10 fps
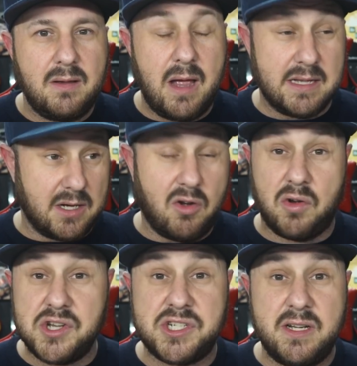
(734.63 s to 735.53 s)
as a
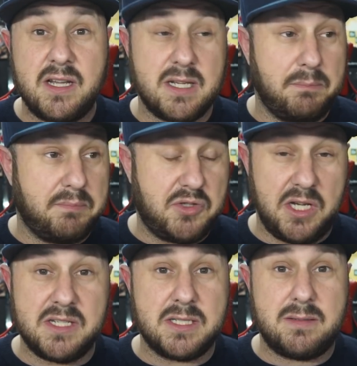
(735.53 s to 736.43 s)
Christian, as a
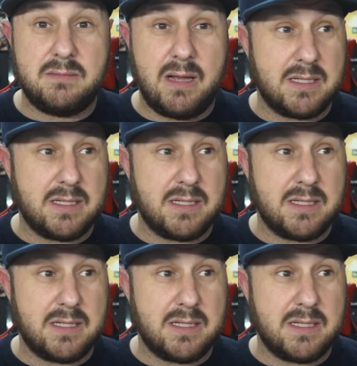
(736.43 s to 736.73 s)
Jesus,